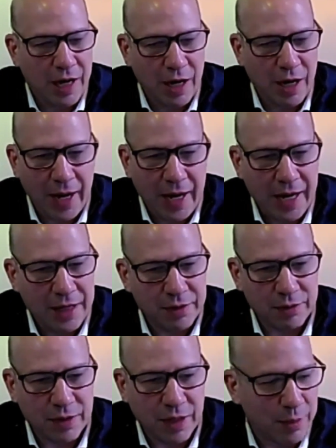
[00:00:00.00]
I
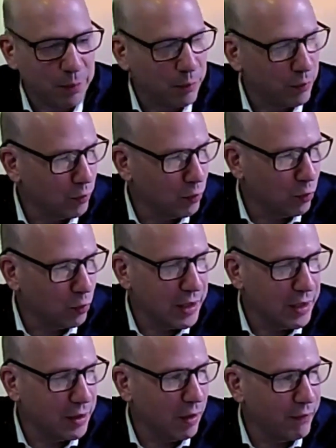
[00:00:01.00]
hadn't
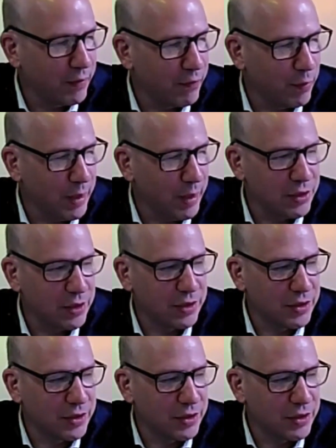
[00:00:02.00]
read enough information